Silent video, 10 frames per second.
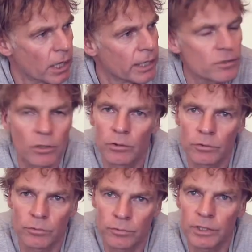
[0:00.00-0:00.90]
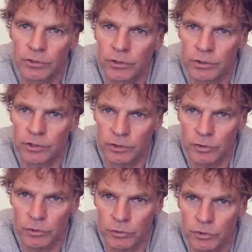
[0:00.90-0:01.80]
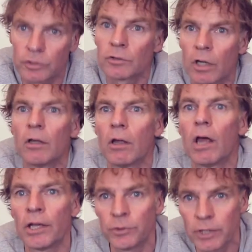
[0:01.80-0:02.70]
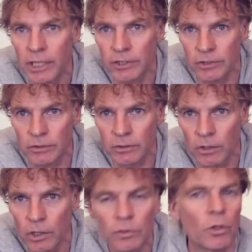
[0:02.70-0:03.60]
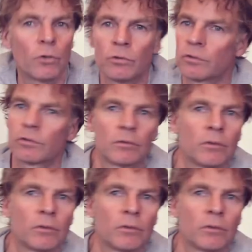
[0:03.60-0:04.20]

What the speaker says: as going to research institutes, education. Don't